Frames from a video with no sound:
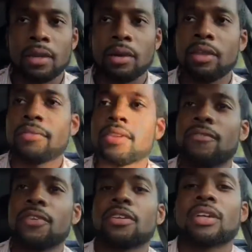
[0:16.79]
Now, even
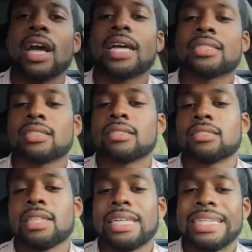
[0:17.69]
if you're not
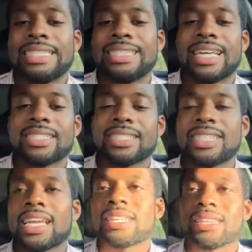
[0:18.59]
a
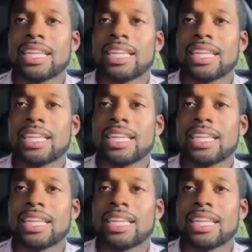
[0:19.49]
designated